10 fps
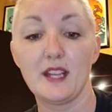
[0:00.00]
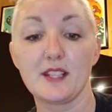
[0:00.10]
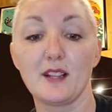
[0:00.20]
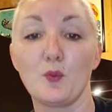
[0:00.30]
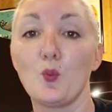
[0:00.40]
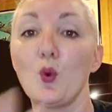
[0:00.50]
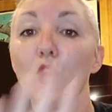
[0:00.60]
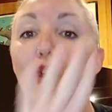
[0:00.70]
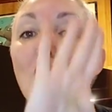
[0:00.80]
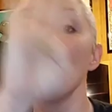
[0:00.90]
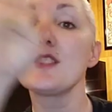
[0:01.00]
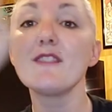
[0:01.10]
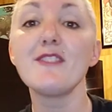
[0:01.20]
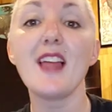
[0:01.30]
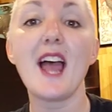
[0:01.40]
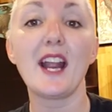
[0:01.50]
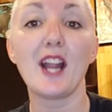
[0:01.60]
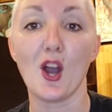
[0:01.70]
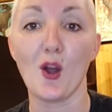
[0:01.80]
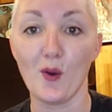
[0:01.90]
is a world of
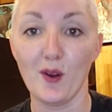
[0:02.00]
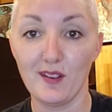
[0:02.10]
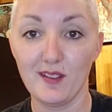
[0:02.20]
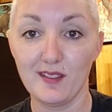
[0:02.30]
Lego.